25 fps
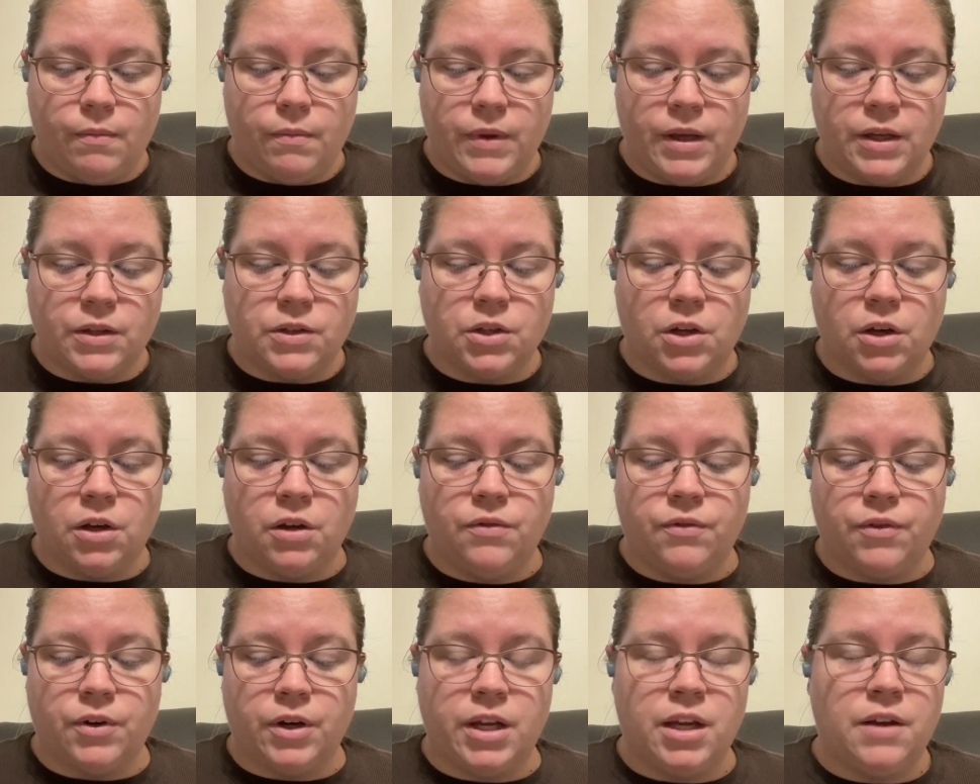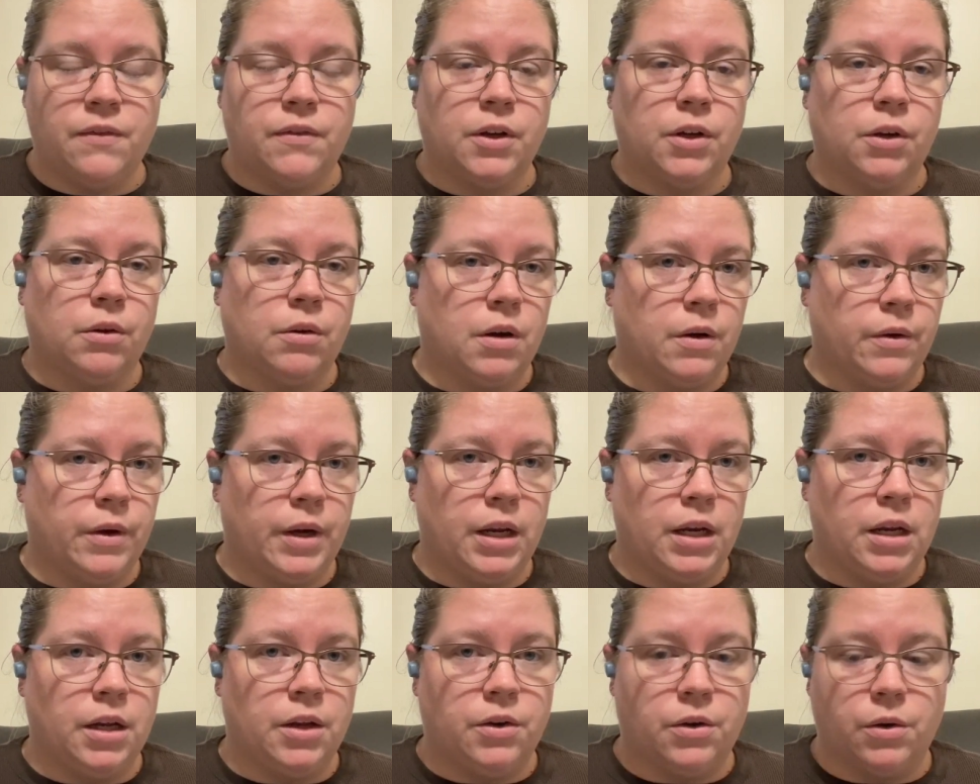It's good for even
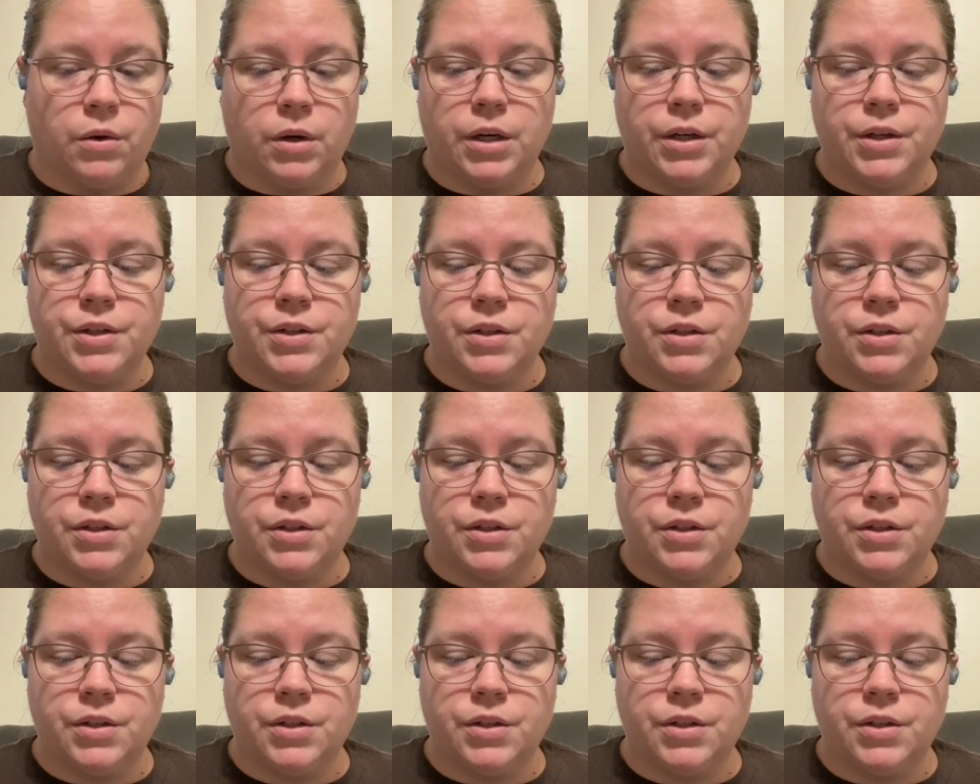growing indoors.